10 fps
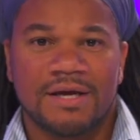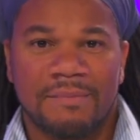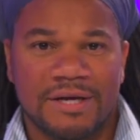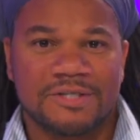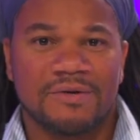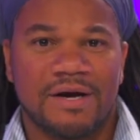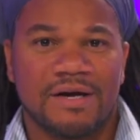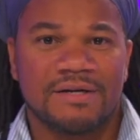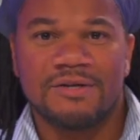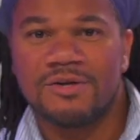I'm about to go
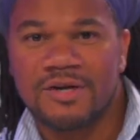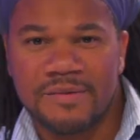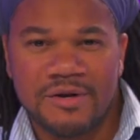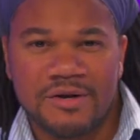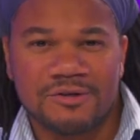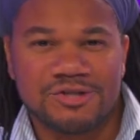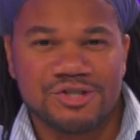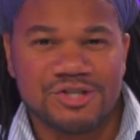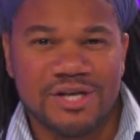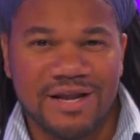out, and you look in the mirror and you go,
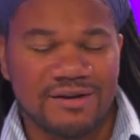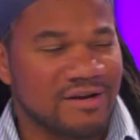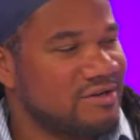shit, I look